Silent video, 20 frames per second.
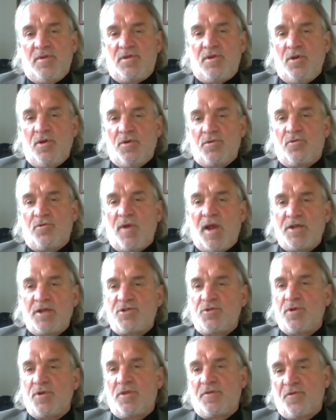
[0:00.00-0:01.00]
year's
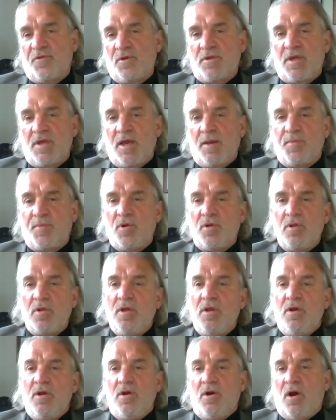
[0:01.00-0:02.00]
graduates, for example,
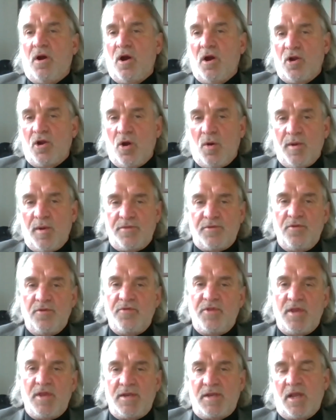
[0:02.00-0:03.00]
are going through
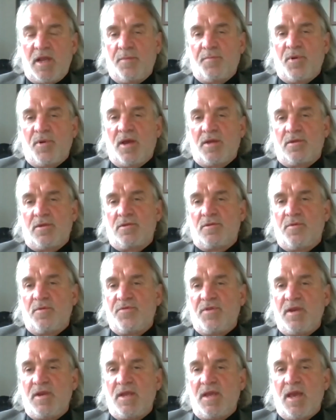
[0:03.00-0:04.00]
the intake process with
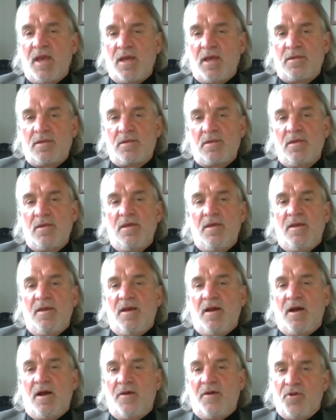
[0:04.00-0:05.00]
DDS.
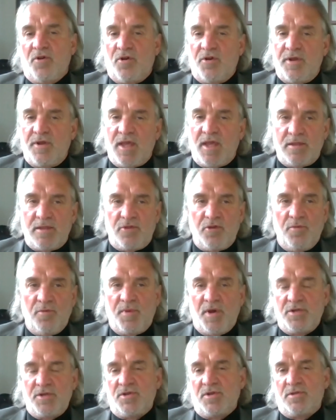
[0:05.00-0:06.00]
They're going to get their
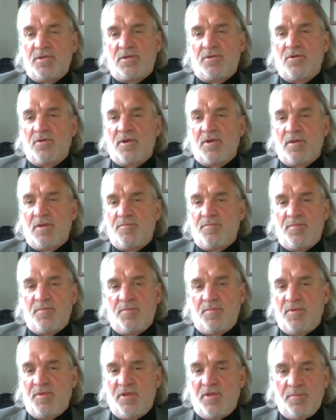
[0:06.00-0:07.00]
budgets.
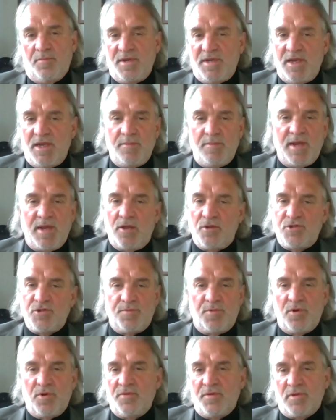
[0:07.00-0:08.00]
They'll be deemed
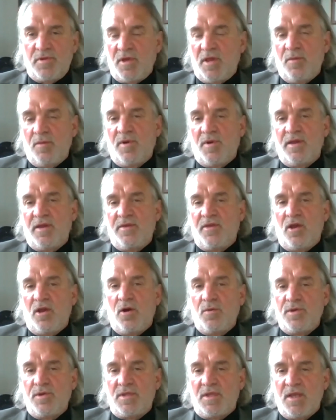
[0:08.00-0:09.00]
eligible the same way they
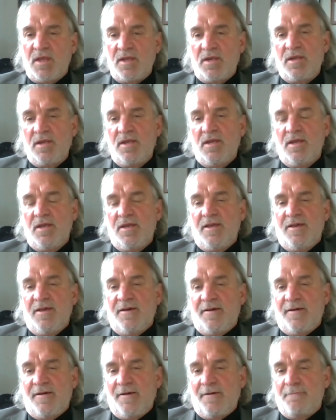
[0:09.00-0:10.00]
always did,
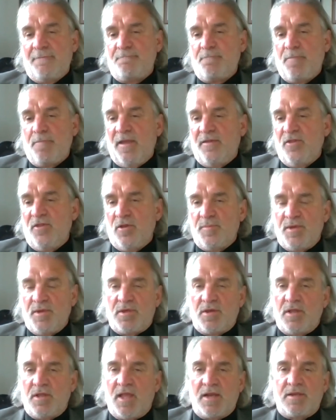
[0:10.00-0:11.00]
and they'll be
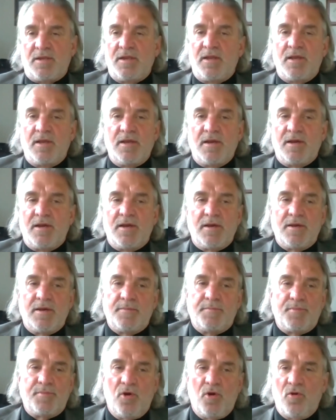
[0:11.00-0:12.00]
selecting
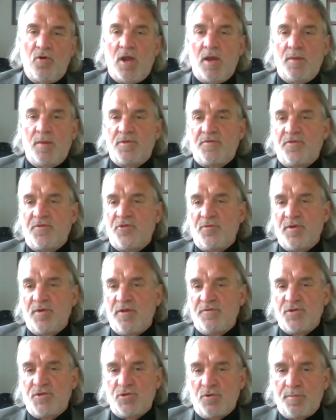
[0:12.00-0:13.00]
programs for their
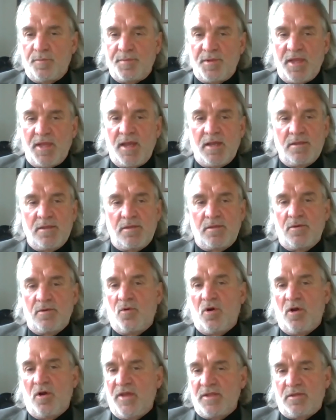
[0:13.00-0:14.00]
individual plans. So
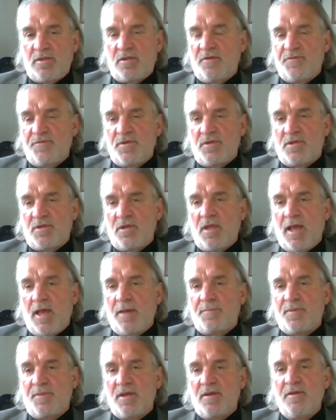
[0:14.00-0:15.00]
all that stuff is still happening.